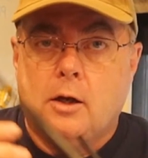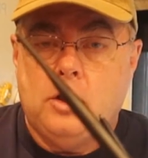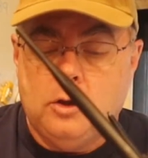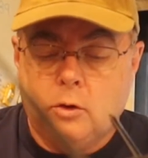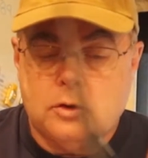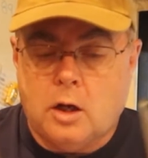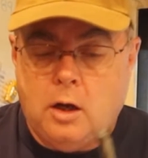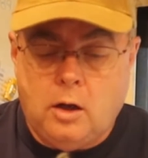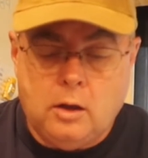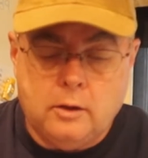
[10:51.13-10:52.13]
use
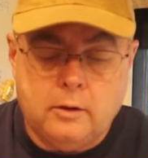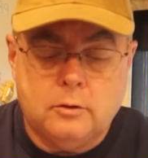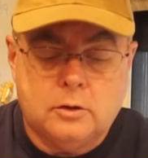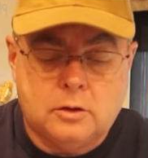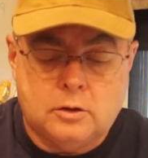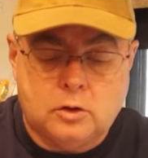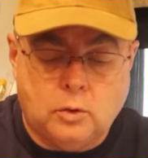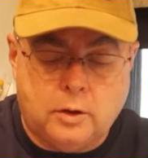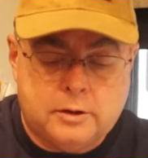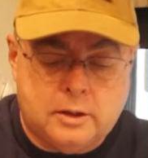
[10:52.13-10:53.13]
all of those
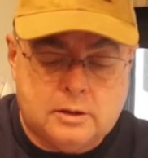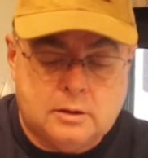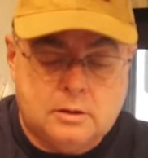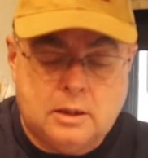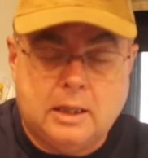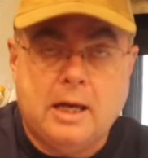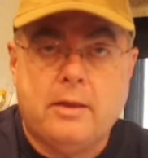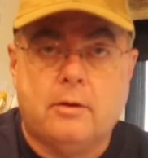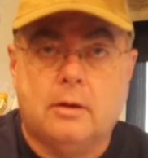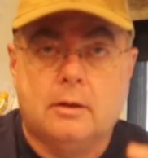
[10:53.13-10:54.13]
sources together